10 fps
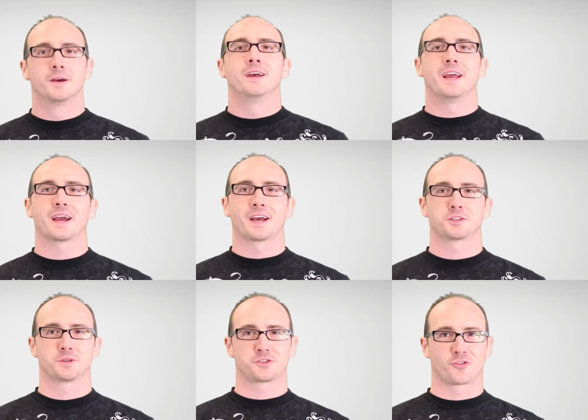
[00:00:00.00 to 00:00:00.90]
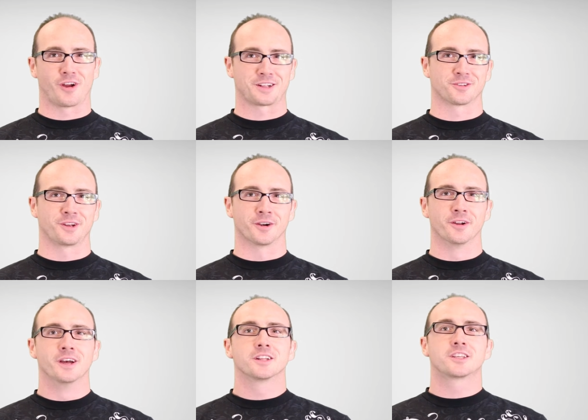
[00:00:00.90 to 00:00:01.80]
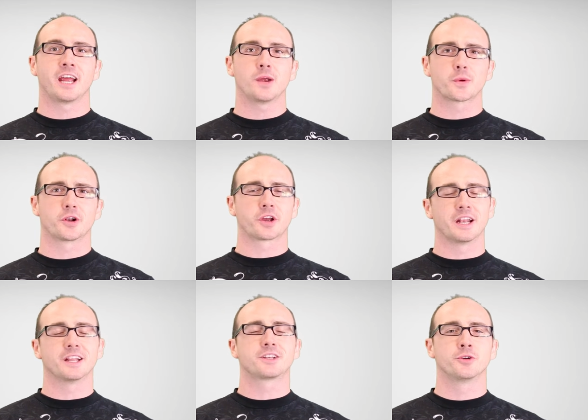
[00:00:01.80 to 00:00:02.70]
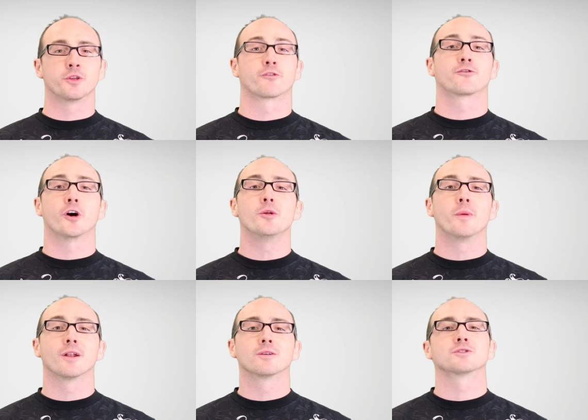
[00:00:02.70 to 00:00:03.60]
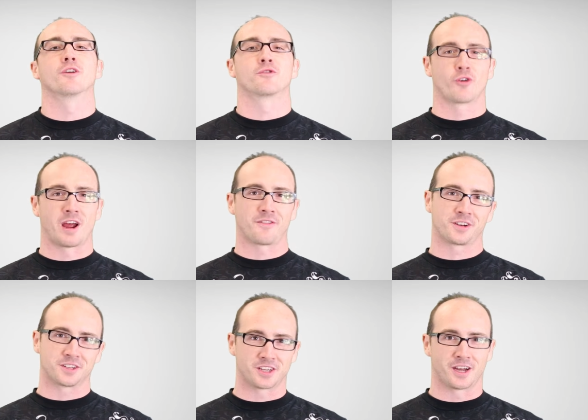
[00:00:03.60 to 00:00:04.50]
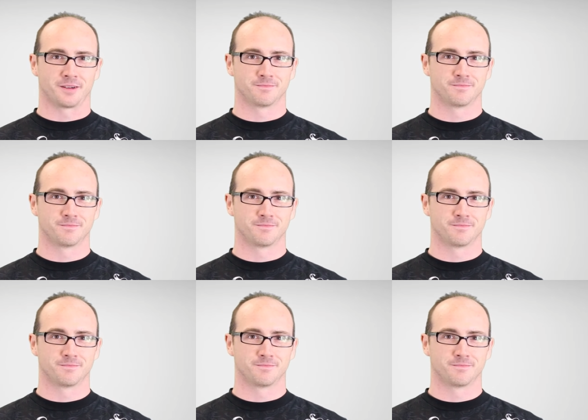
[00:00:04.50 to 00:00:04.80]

Hey guys, Mr. Gratzel here. Today we're going to get into the fundamentals of graphic design.